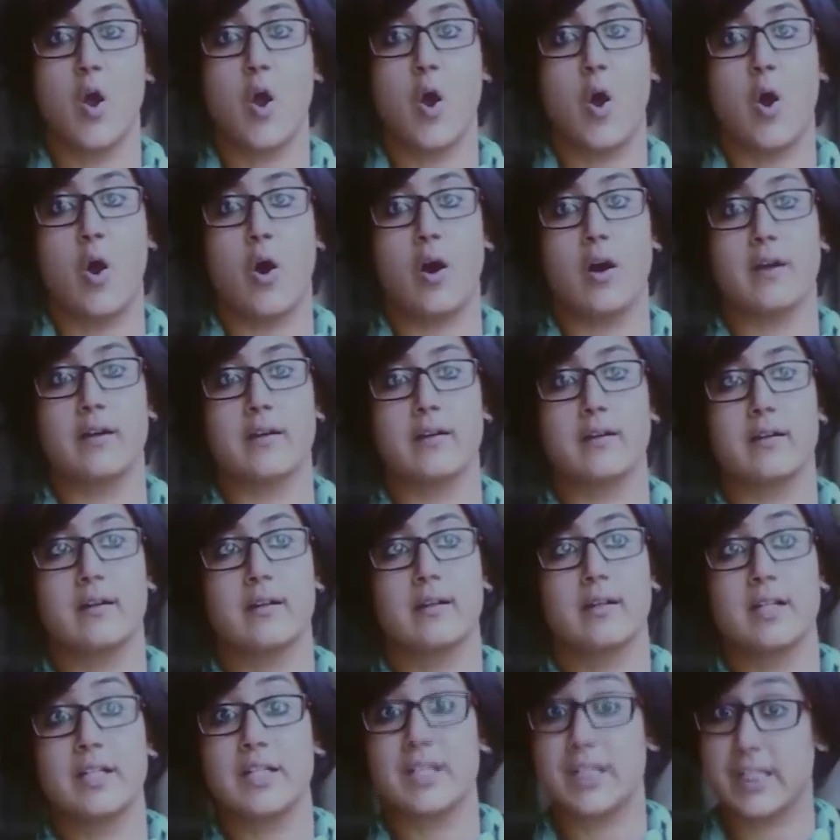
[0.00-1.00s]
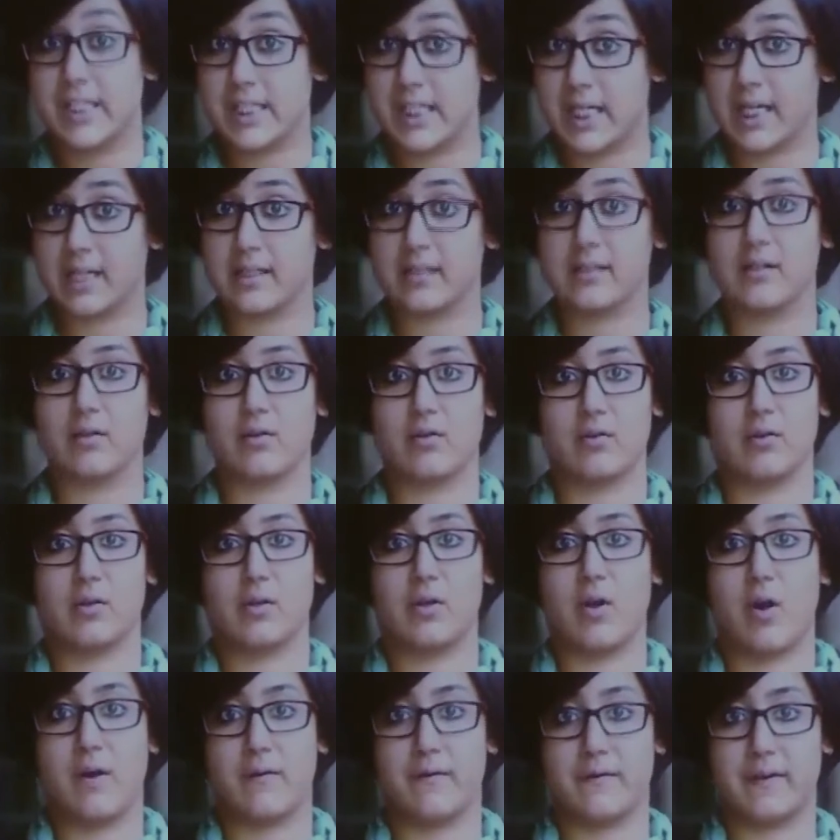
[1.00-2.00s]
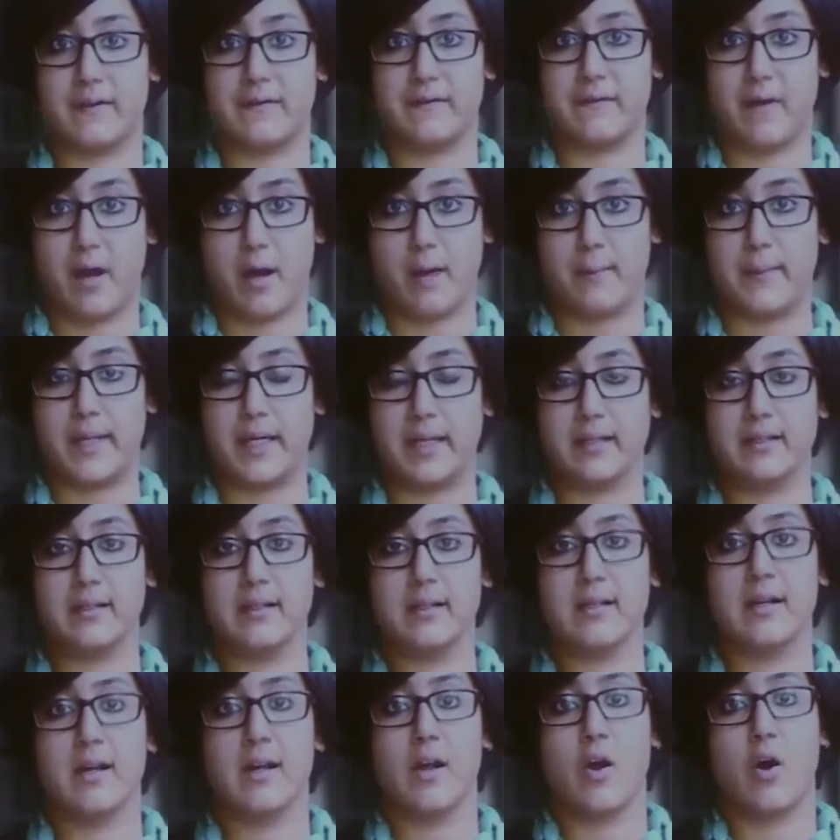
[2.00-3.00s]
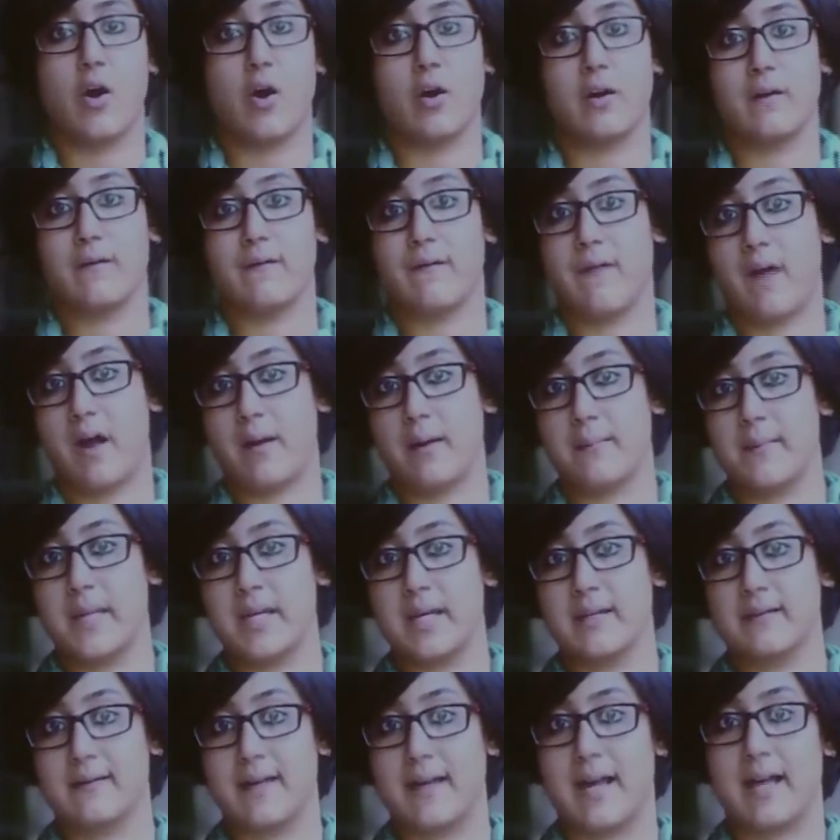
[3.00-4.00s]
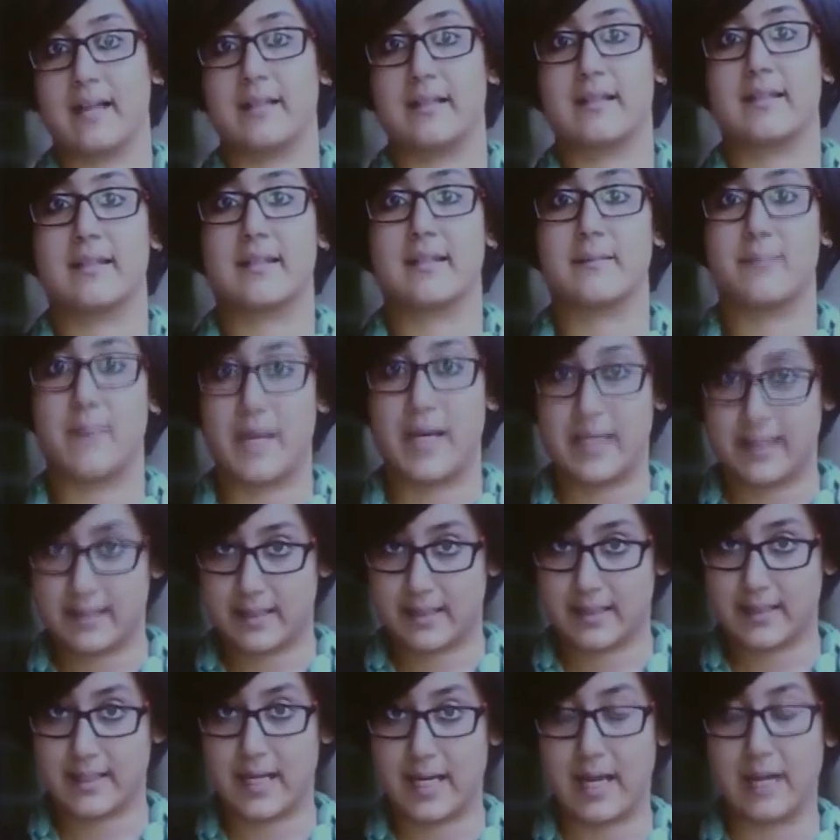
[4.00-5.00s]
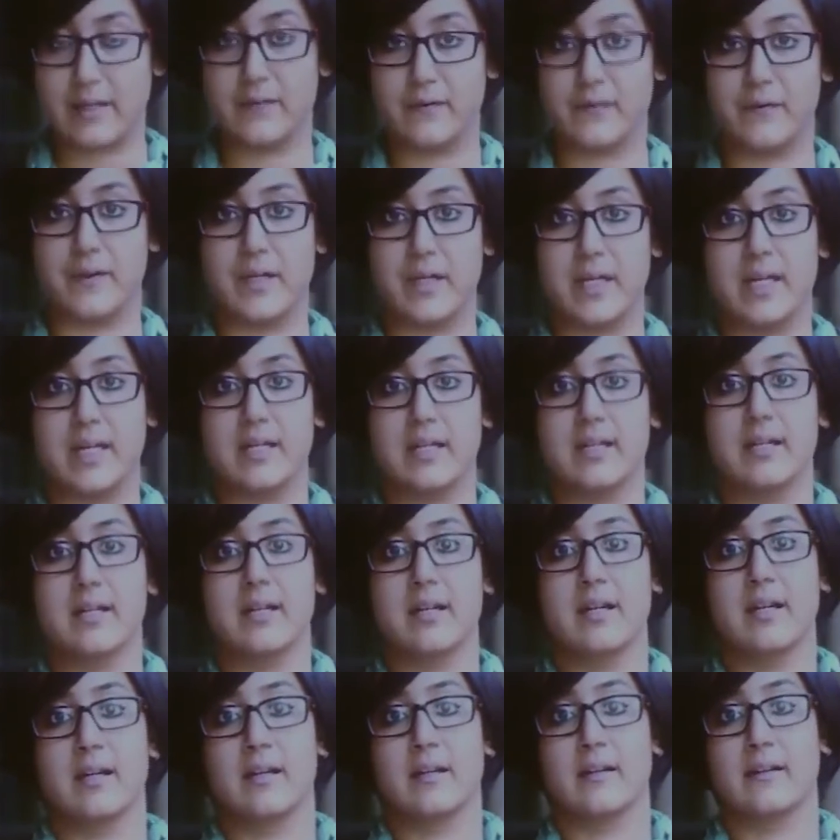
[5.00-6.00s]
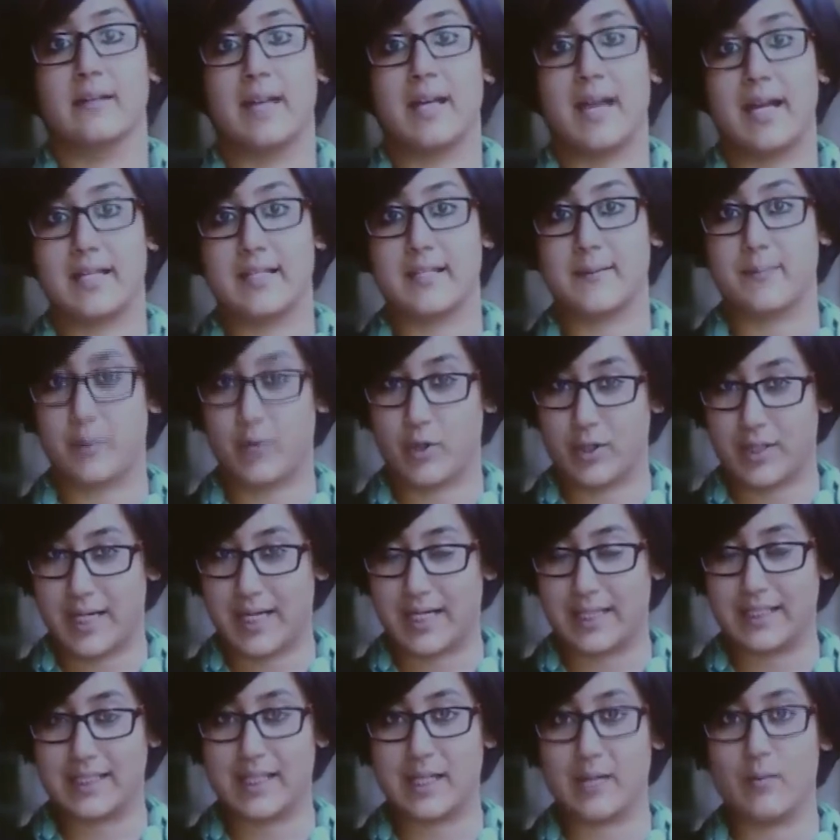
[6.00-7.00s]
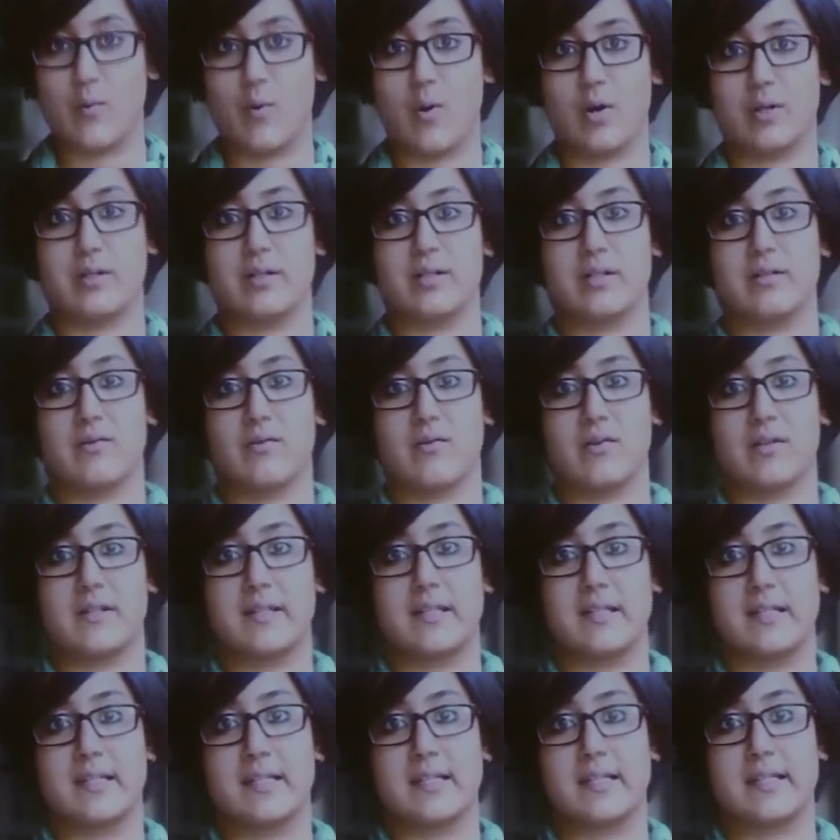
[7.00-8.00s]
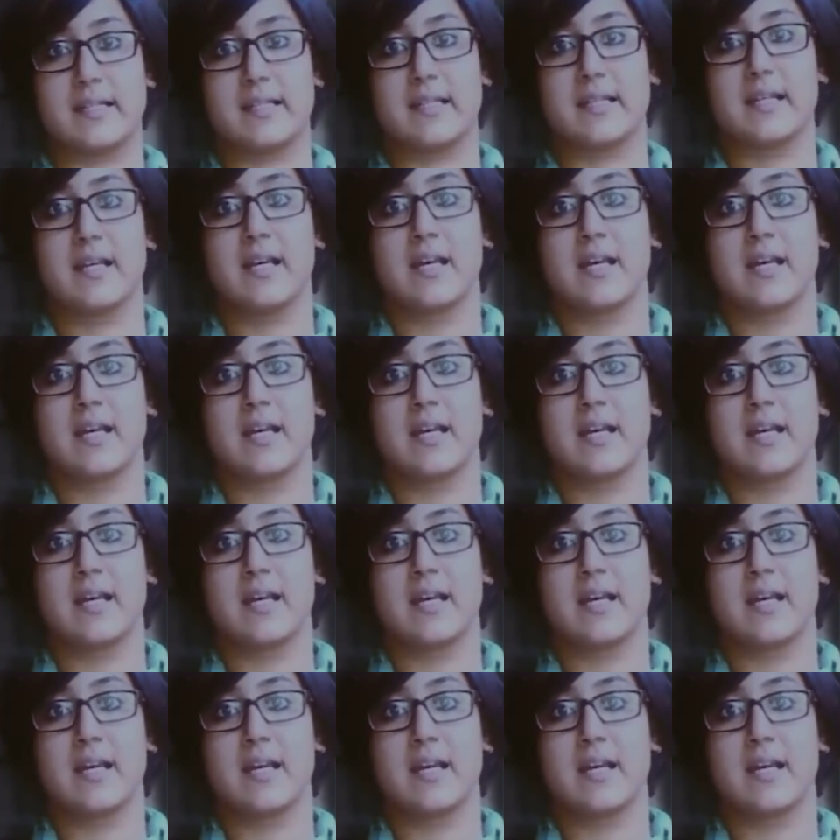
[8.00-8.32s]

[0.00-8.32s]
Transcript: on shade grown coffee farming, on farming that's pesticide free, that's protecting water sources,